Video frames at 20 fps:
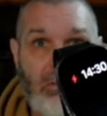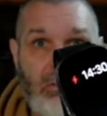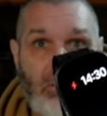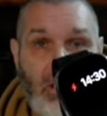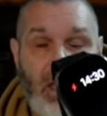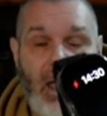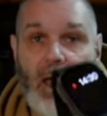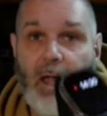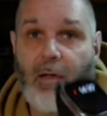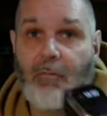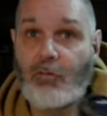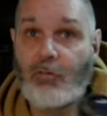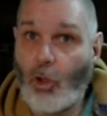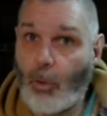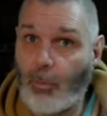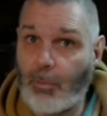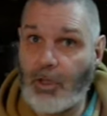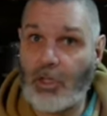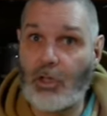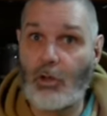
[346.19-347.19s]
right I've
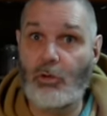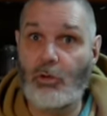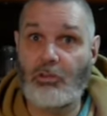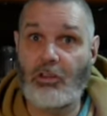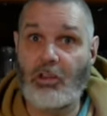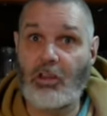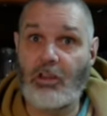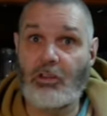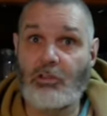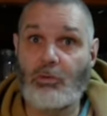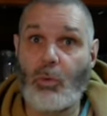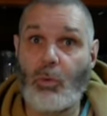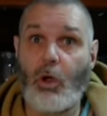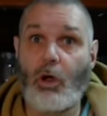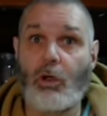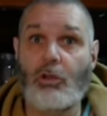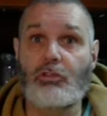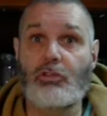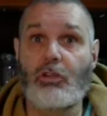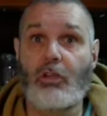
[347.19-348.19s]
not been using this
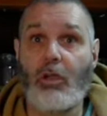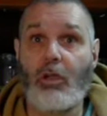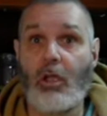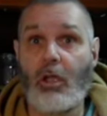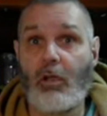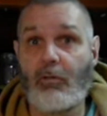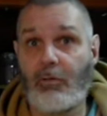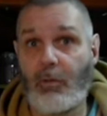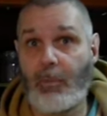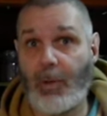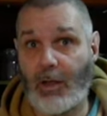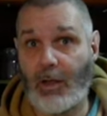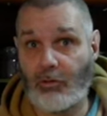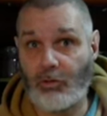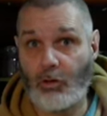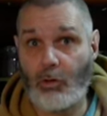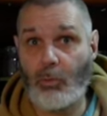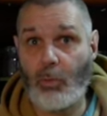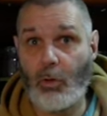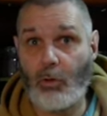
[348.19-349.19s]
watch for about
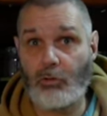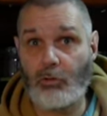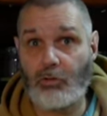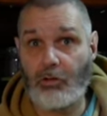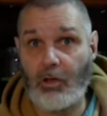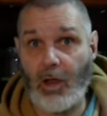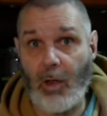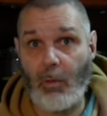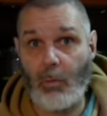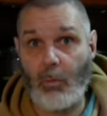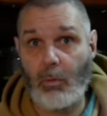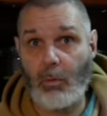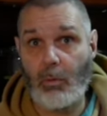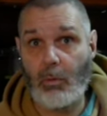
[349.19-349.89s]
two months now